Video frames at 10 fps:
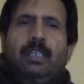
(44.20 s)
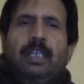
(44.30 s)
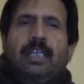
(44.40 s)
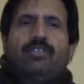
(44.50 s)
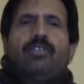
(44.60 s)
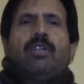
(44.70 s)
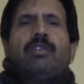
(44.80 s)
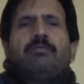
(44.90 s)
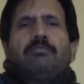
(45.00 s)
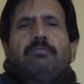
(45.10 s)
And there
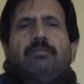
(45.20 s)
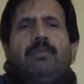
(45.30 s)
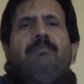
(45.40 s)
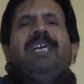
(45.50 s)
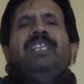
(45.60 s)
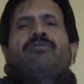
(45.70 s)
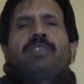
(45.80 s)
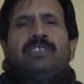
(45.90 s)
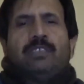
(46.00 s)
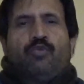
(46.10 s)
are many
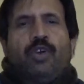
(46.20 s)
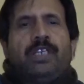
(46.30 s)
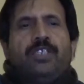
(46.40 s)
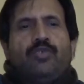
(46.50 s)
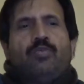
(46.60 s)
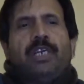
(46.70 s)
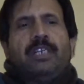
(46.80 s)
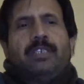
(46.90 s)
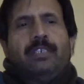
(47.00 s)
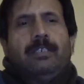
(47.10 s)
reasons why you might
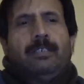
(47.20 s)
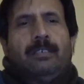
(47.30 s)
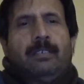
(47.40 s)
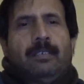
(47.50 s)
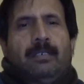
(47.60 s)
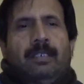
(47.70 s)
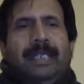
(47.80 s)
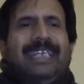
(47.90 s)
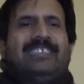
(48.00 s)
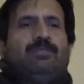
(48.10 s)

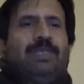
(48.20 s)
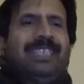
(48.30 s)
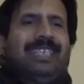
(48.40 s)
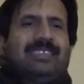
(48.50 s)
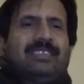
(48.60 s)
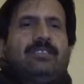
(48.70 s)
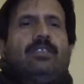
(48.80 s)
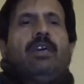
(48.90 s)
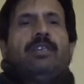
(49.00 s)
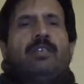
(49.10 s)
experience the
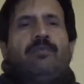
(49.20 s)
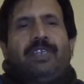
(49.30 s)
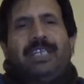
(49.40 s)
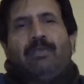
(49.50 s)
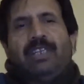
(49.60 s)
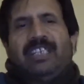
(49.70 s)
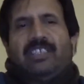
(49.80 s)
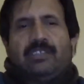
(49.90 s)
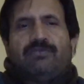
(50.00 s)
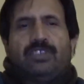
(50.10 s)
uncomfortable
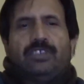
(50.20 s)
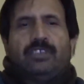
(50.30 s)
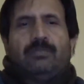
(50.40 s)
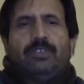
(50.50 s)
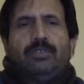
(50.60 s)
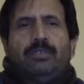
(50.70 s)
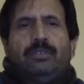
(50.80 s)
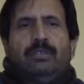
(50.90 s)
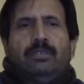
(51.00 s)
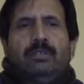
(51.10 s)
digestive system,
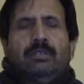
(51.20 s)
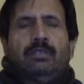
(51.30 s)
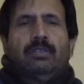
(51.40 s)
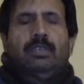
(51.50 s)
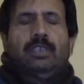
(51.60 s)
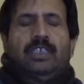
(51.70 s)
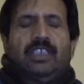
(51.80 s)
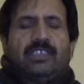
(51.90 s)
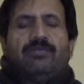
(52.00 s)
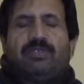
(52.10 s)
the
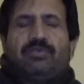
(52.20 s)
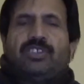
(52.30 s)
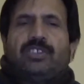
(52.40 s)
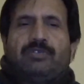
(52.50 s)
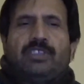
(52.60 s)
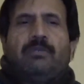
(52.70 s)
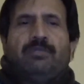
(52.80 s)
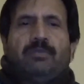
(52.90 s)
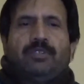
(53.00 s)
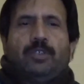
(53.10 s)
digestive system
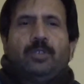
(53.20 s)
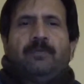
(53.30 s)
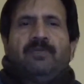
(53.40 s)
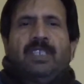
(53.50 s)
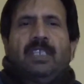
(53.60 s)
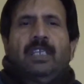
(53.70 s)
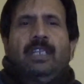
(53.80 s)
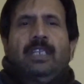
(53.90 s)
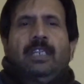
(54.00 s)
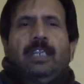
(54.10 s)
symptoms,
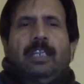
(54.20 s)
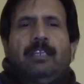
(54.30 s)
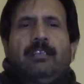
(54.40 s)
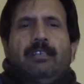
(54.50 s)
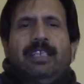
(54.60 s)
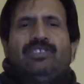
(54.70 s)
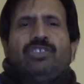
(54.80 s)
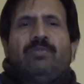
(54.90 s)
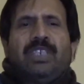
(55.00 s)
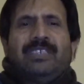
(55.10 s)
And in
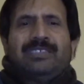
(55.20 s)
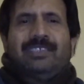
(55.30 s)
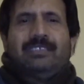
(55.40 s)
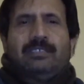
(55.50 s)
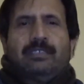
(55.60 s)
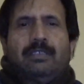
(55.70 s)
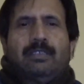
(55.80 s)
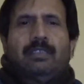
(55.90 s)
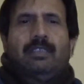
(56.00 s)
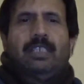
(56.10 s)
some cases,
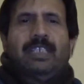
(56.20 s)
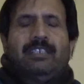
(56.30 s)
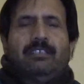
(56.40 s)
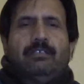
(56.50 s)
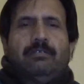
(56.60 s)
like